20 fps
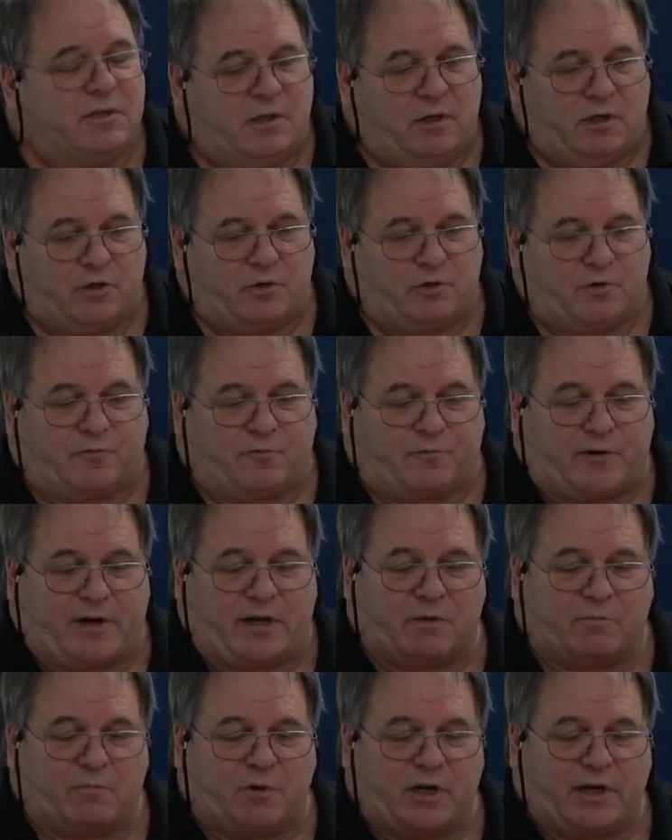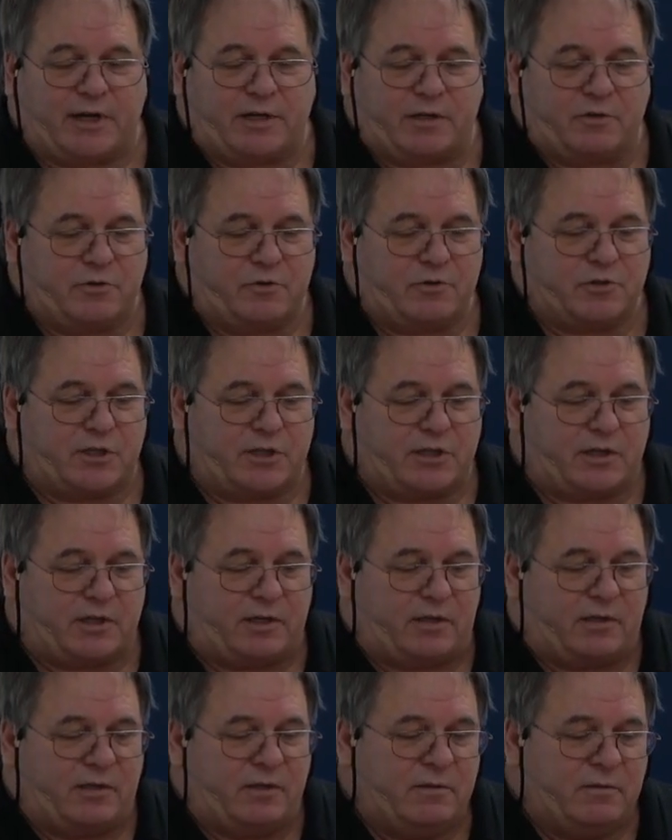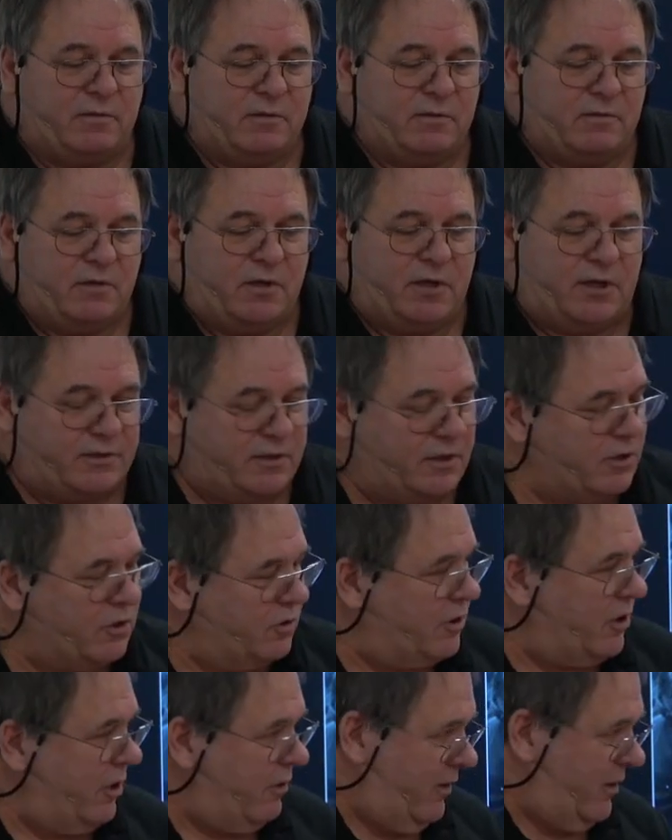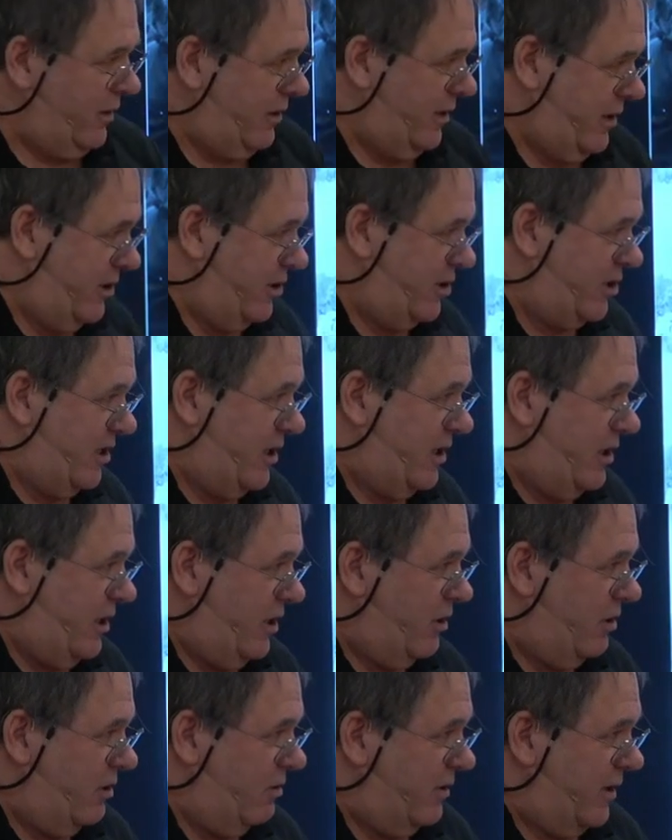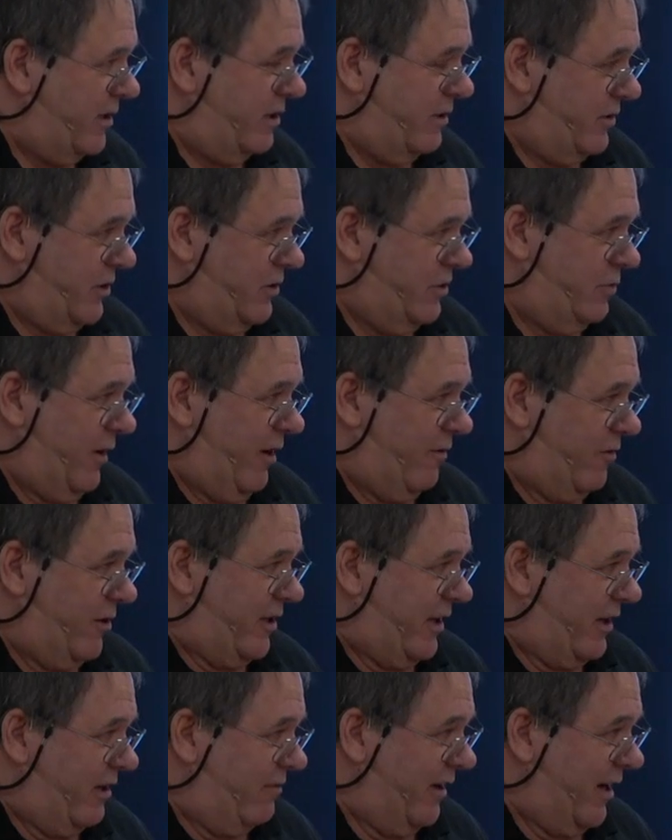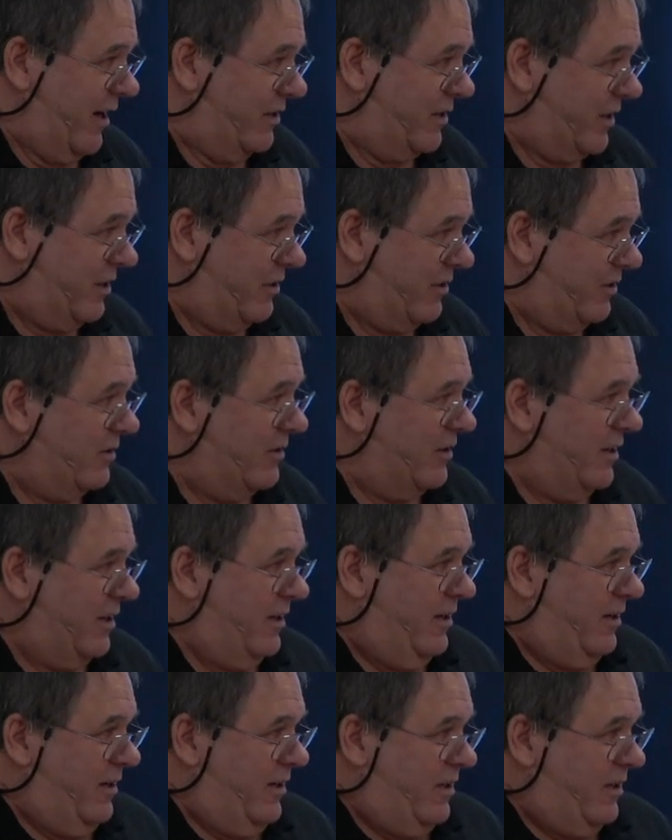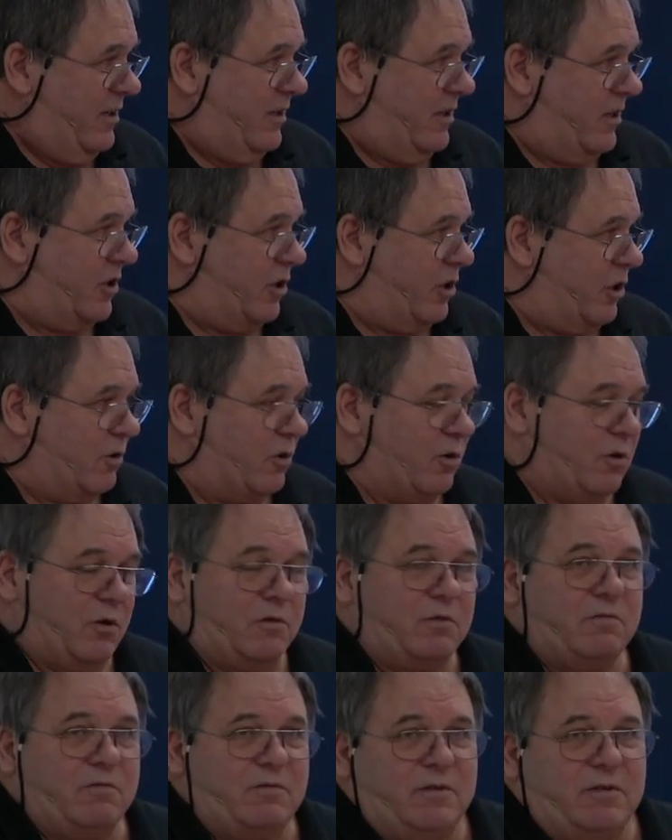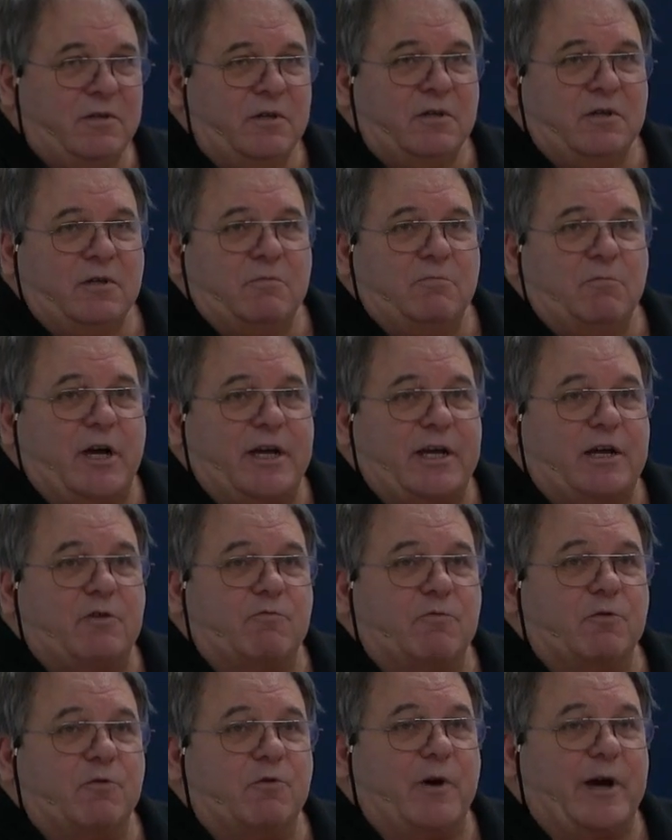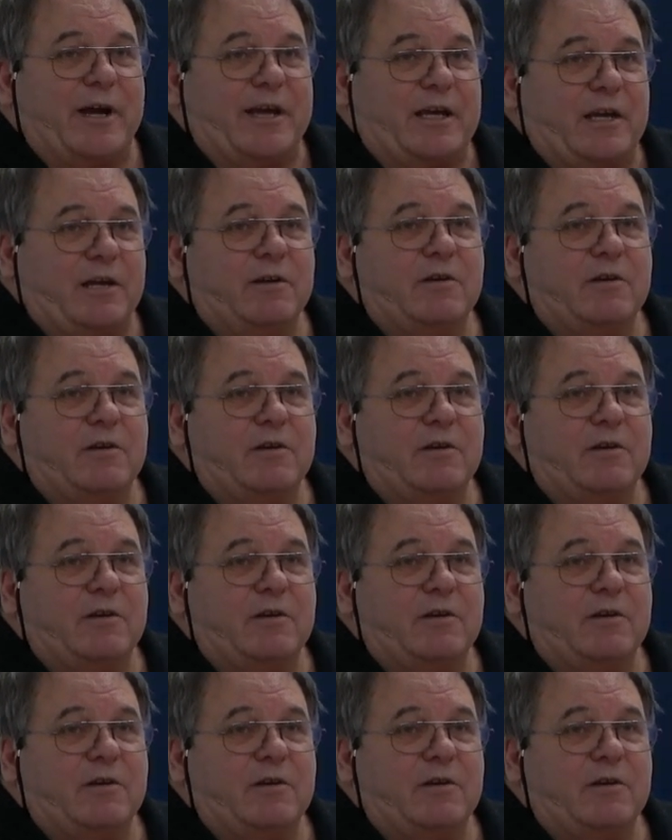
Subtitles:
a good friend of mine who's I think you're currently the CEO. I know you do everything around here. Colonel Mike Ruane.